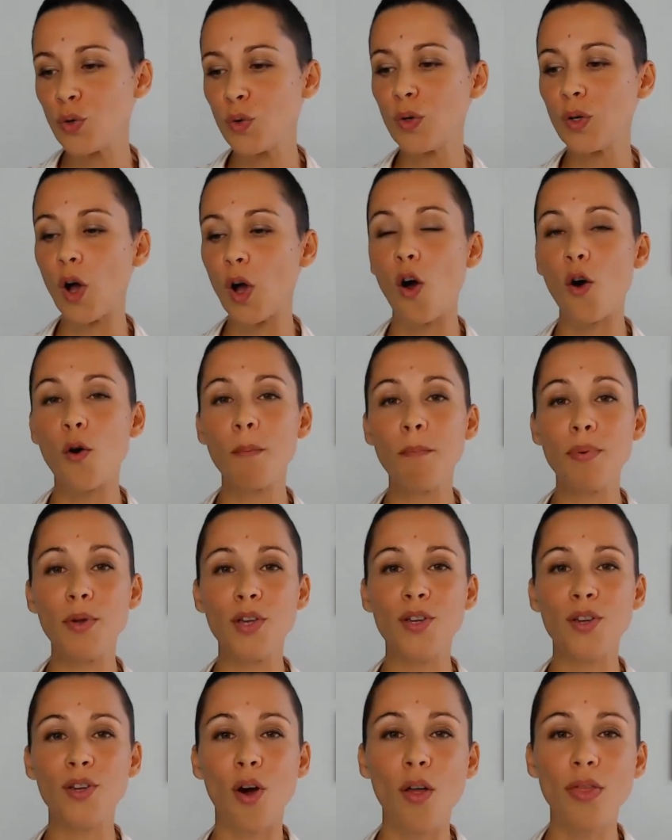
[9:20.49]
to go
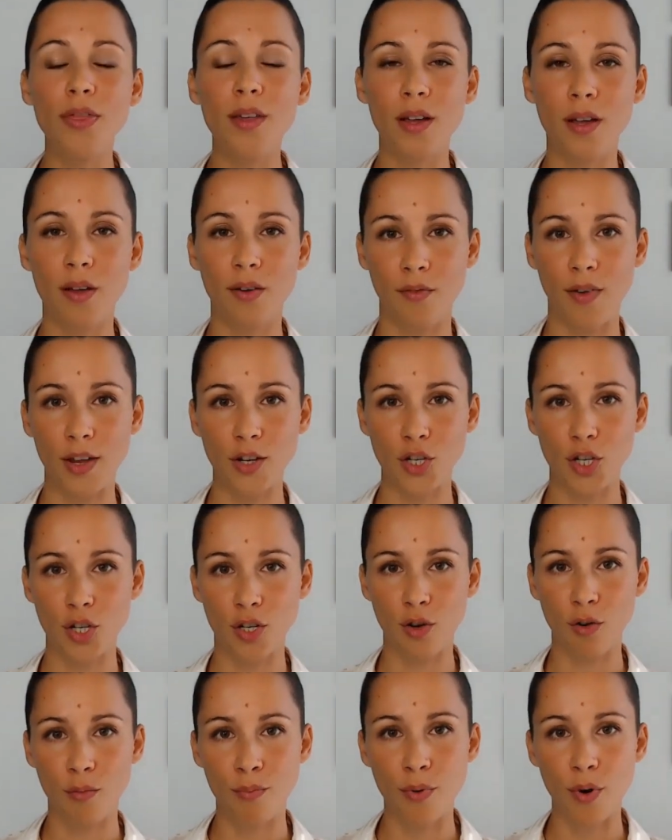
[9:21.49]
beyond the
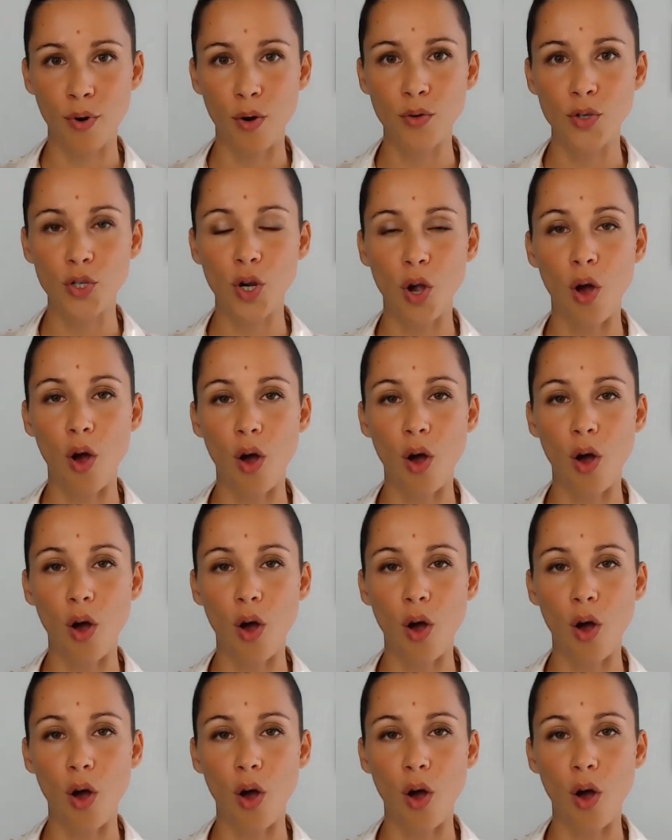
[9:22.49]
conventional approach